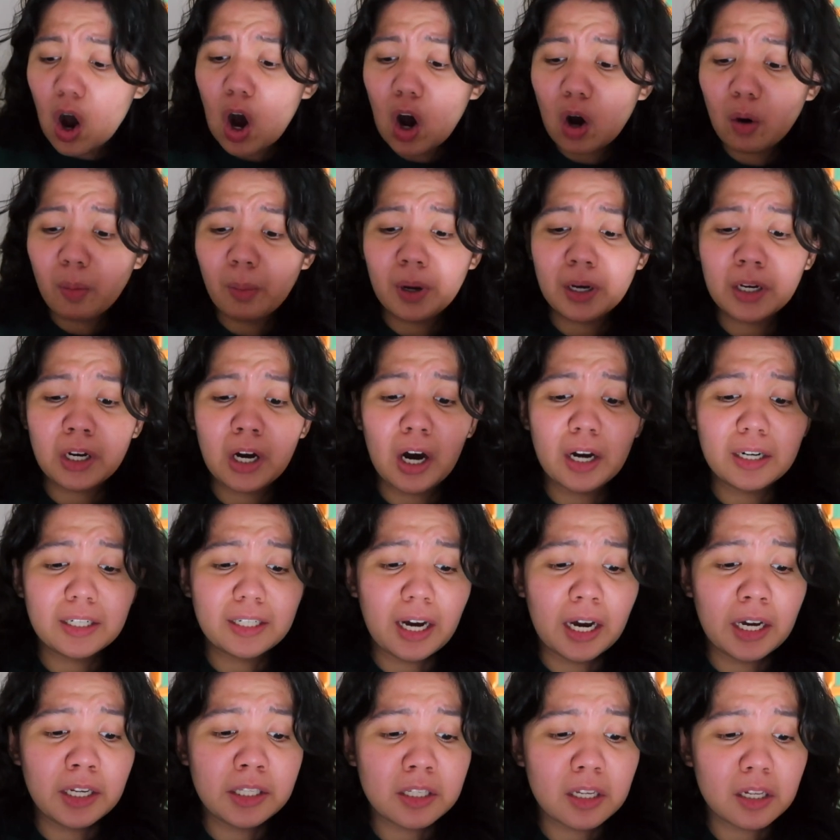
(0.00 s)
Oh my god,
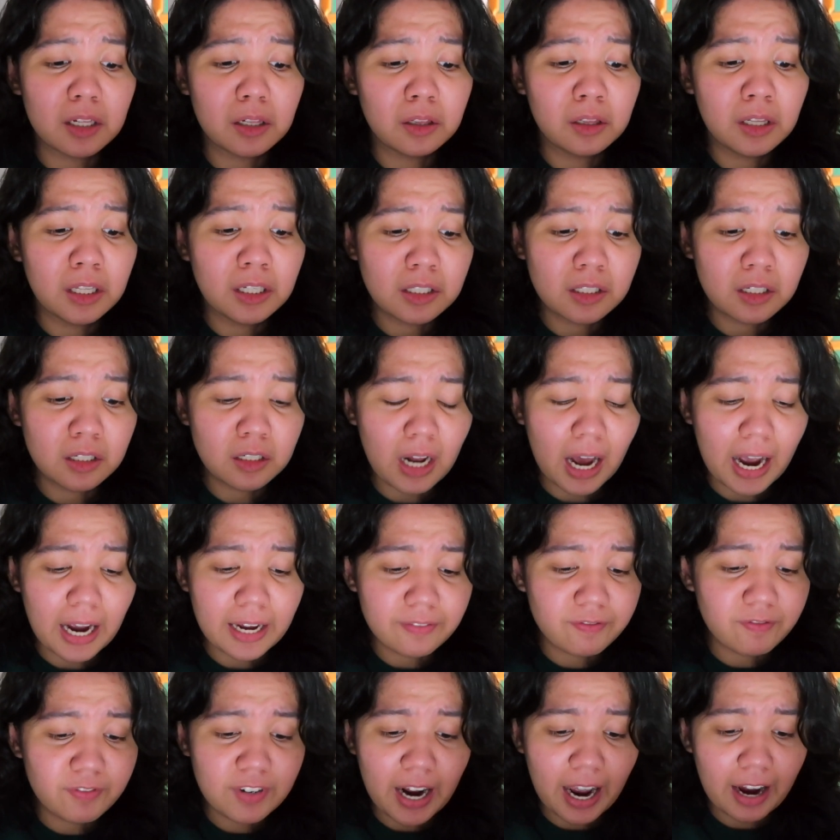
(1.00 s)
guys. Listen,
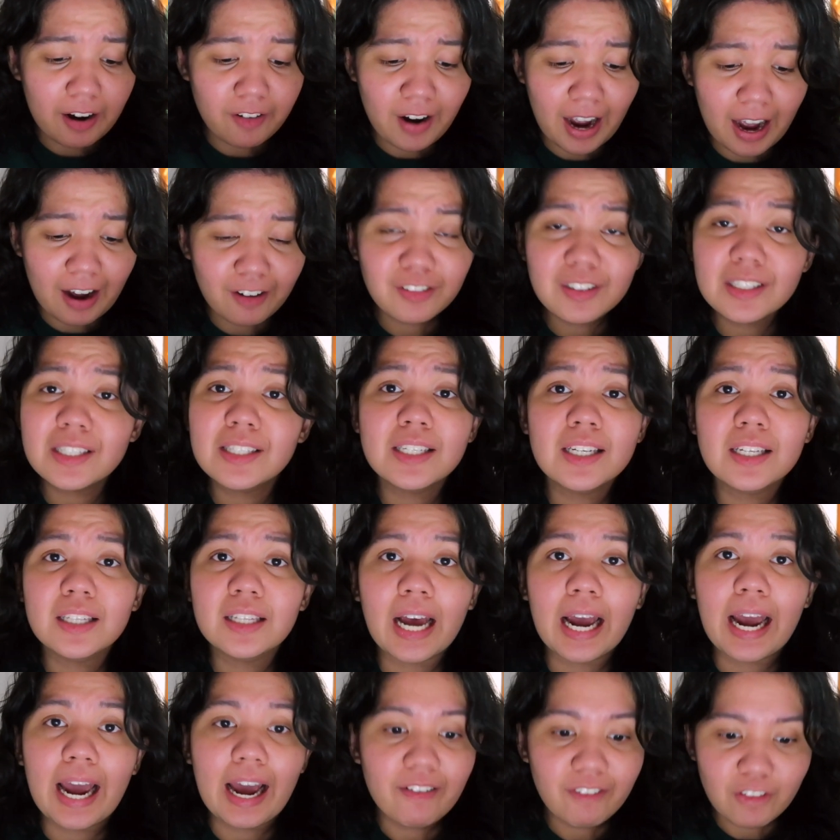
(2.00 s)
I
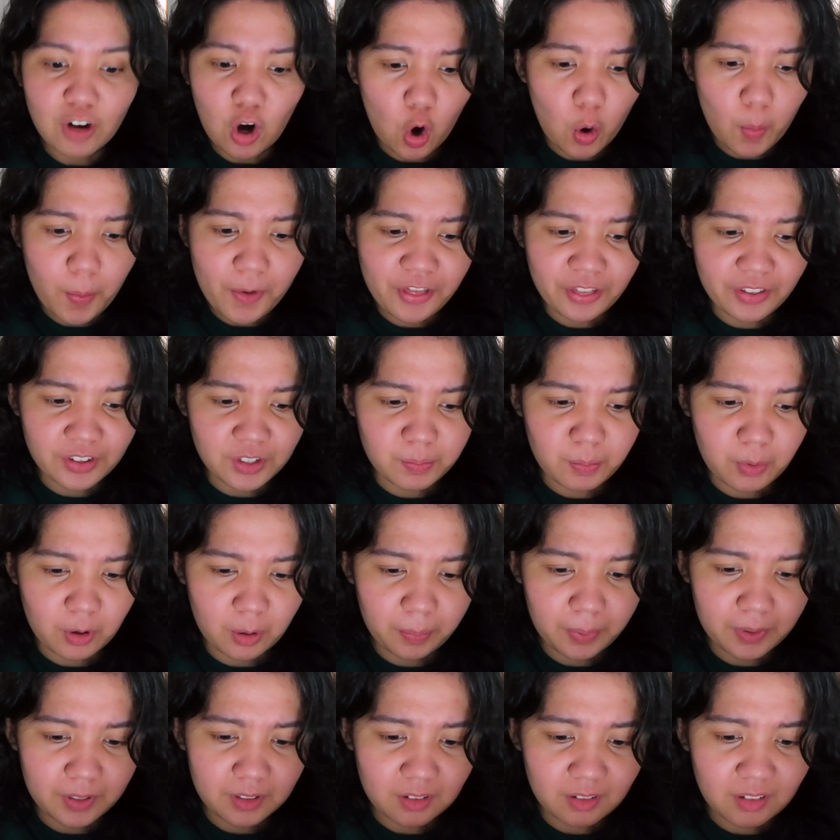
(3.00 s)
haven't opened this
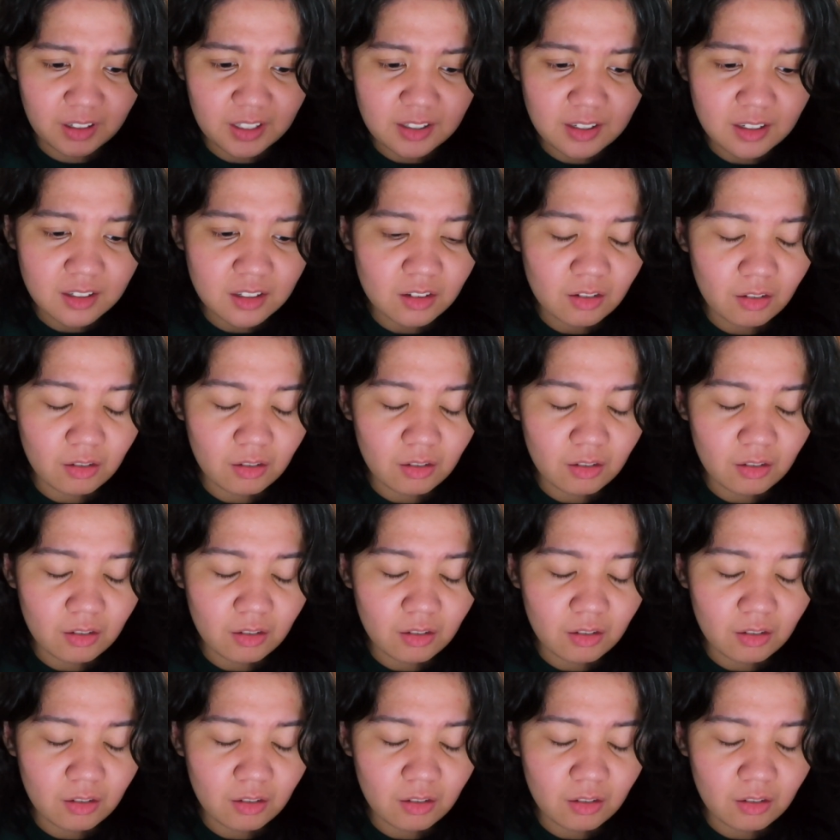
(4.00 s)
book, but listen to